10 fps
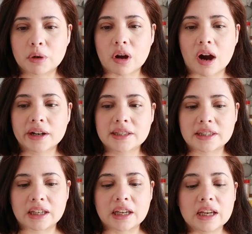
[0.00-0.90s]
But
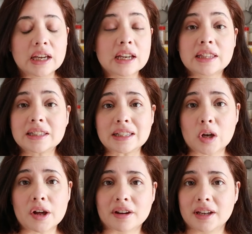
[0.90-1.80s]
honestly, this is
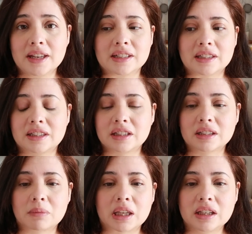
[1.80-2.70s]
all there is. It's just
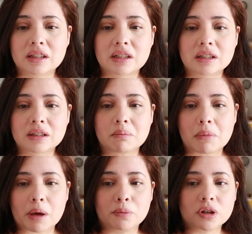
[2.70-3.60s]
my kitchen,
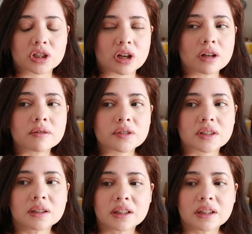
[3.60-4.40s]
my bookshelves,